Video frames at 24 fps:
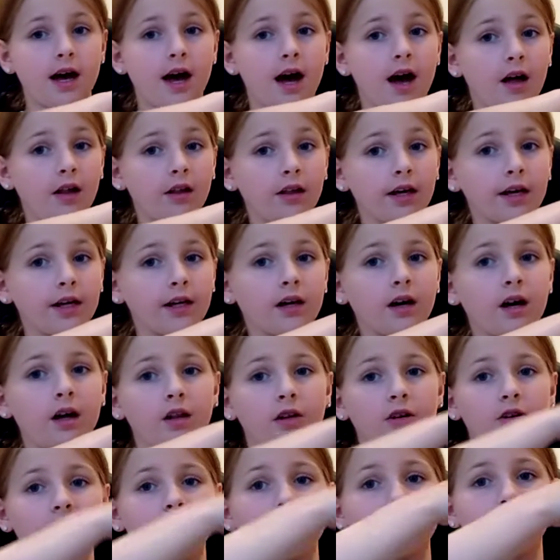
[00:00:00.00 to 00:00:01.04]
LA
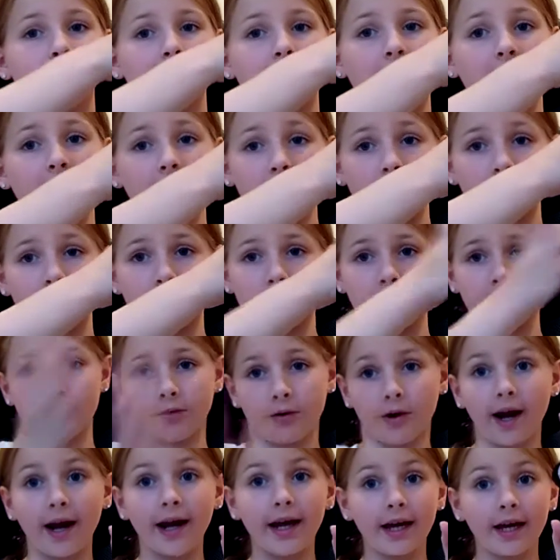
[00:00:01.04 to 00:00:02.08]
Colors powder
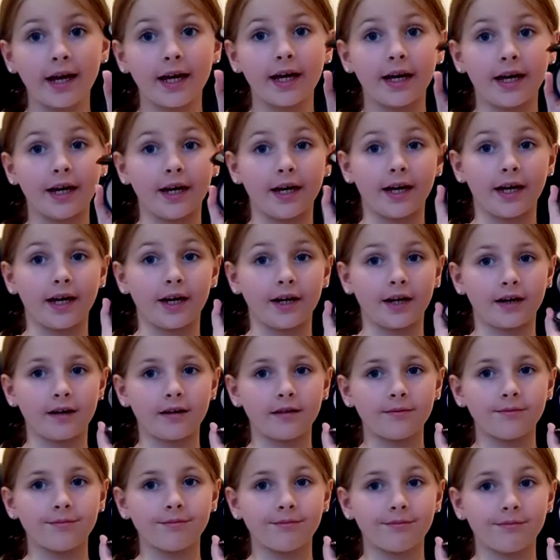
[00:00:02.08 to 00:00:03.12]
right
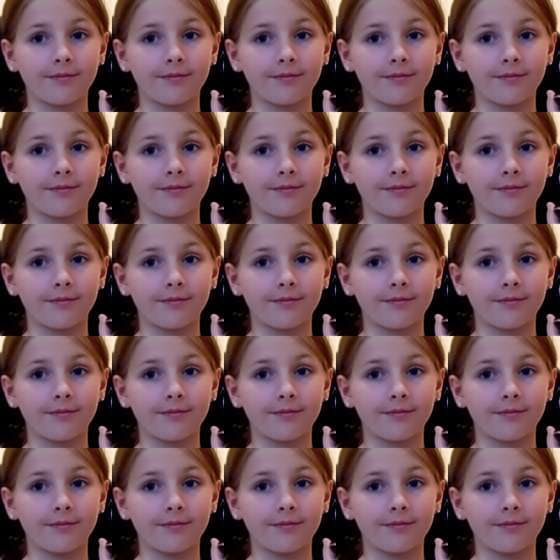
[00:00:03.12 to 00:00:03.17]
here.